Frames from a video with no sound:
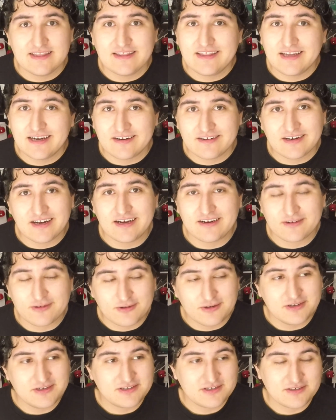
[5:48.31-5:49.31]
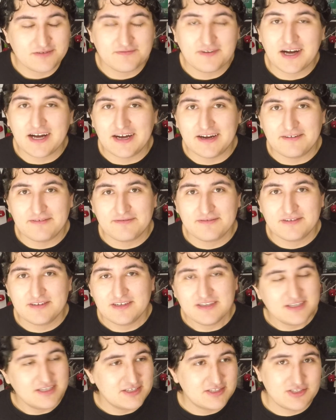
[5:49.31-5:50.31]
they're not going to survive.
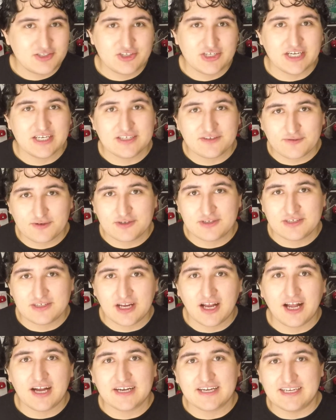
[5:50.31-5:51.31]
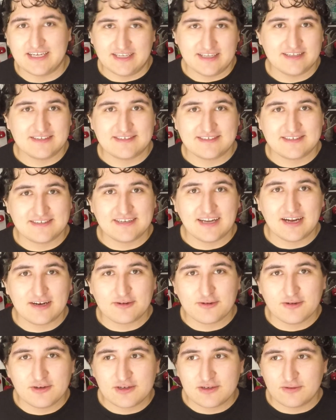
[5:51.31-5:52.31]
It's chess versus hockey. It's not
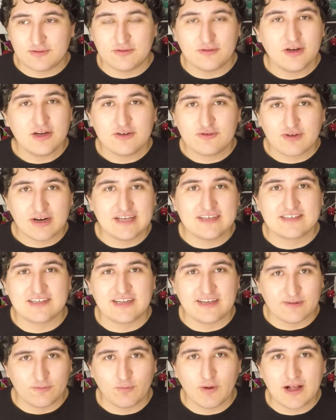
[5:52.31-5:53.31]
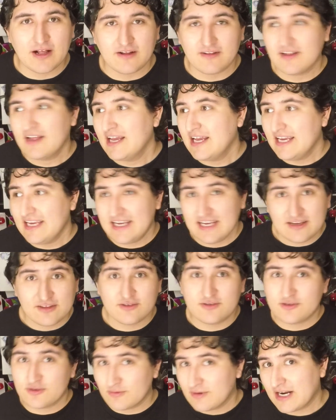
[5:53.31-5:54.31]
going to translate well
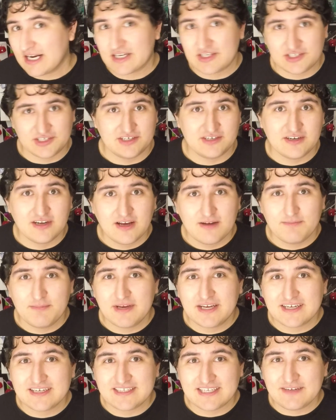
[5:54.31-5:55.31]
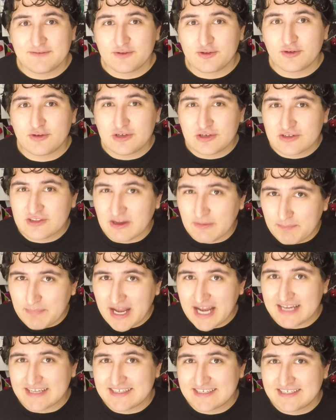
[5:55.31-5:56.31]
either direction, because even though you're the
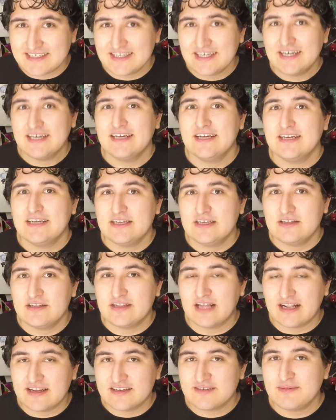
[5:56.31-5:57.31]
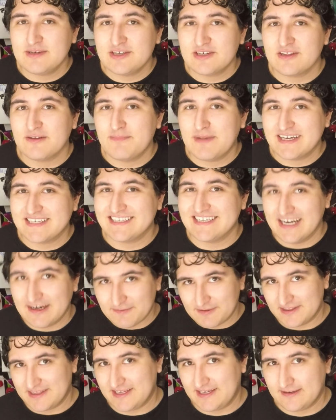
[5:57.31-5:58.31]
best, that doesn't mean you're the best at
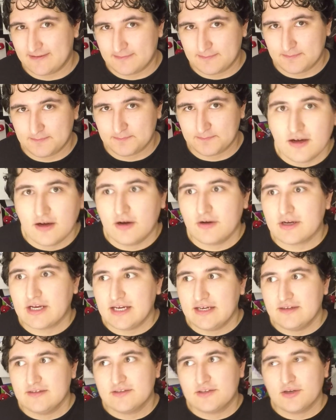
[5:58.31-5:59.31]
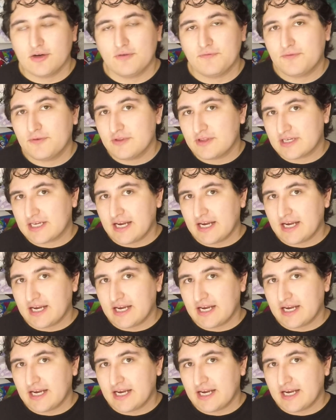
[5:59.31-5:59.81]
everything. Okay, so for the